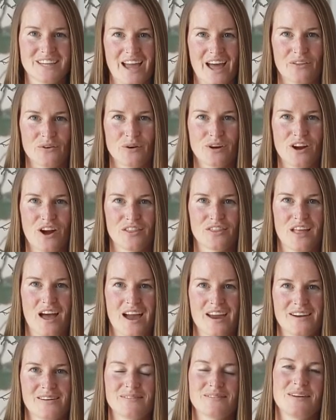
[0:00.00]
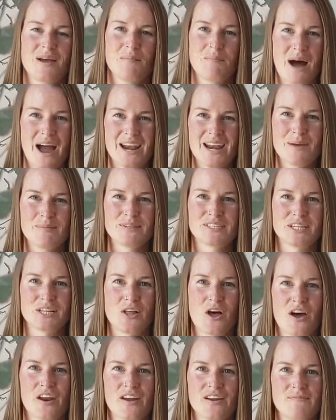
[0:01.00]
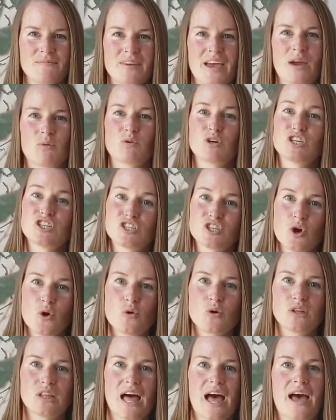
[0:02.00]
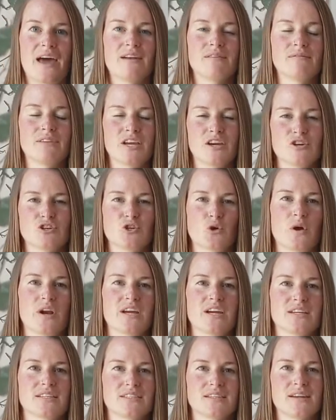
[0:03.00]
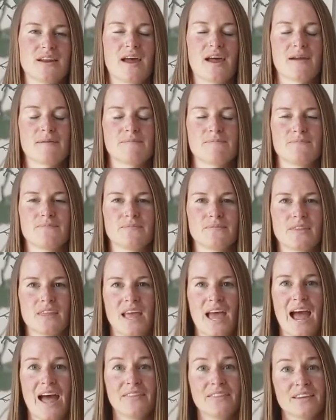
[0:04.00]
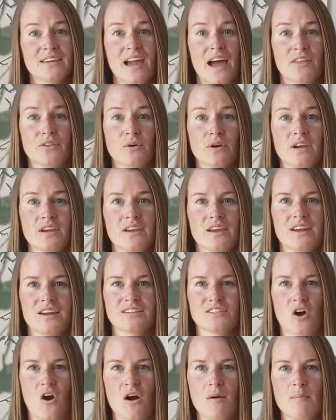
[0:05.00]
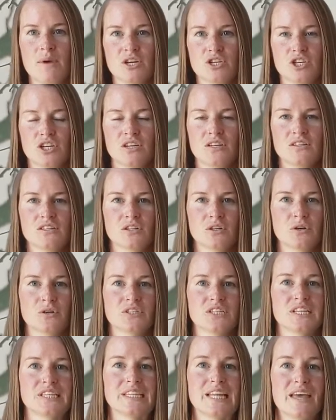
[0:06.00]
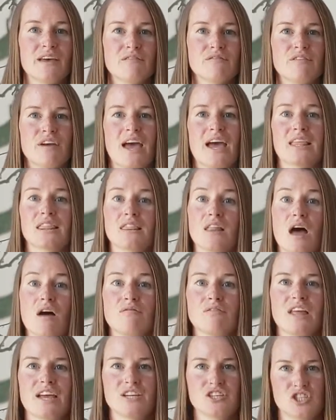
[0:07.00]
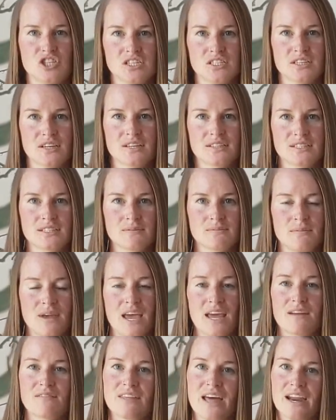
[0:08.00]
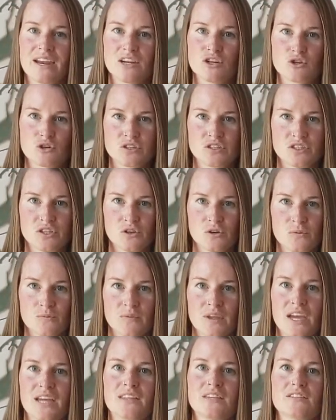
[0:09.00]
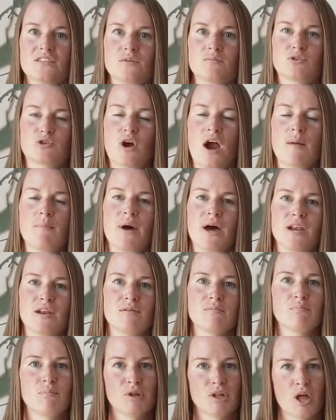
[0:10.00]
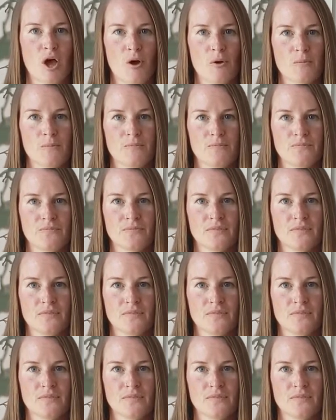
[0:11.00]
the Gathering Online. My name is Alana, and we're so glad that you're joining us today. At the Gathering, it is our mission to learn to live and love like Jesus. And if that interests you, hit the subscribe button below.